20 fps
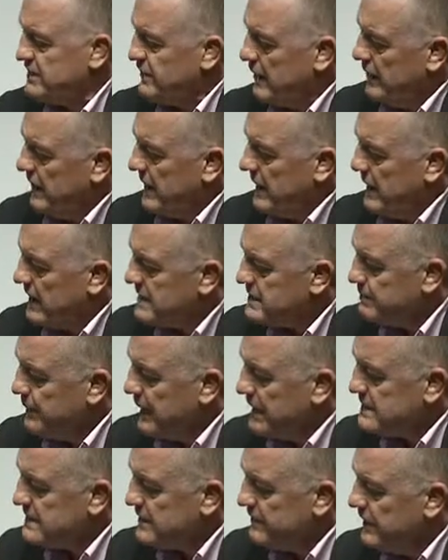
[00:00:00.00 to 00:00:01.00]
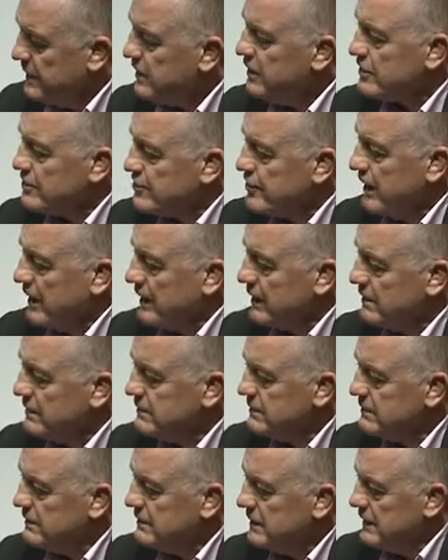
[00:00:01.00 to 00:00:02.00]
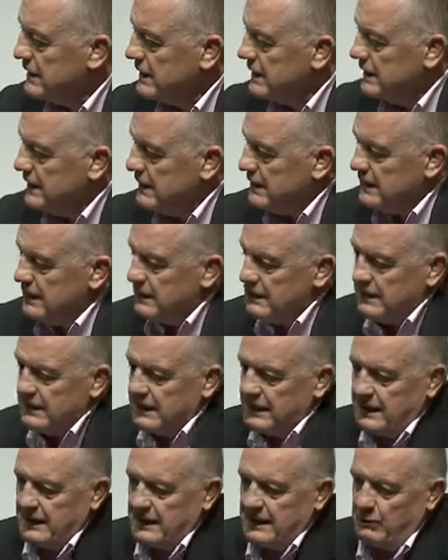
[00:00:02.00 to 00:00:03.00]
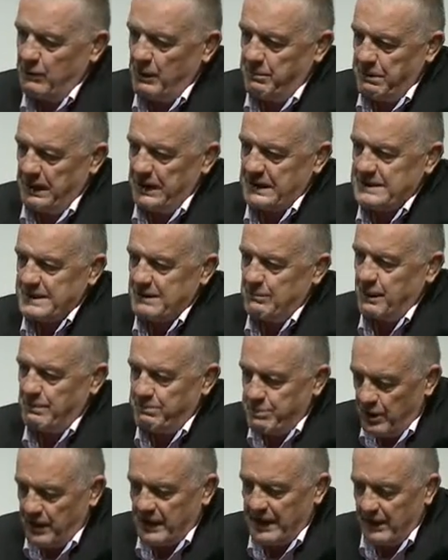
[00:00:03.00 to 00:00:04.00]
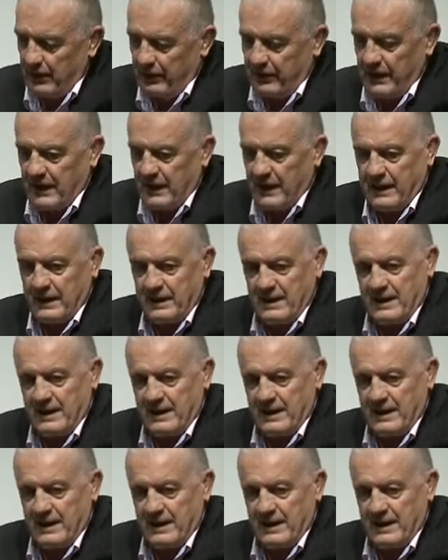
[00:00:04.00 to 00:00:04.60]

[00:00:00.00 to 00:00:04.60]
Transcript: Very inexpensive, little trial. We built it, we put it out there.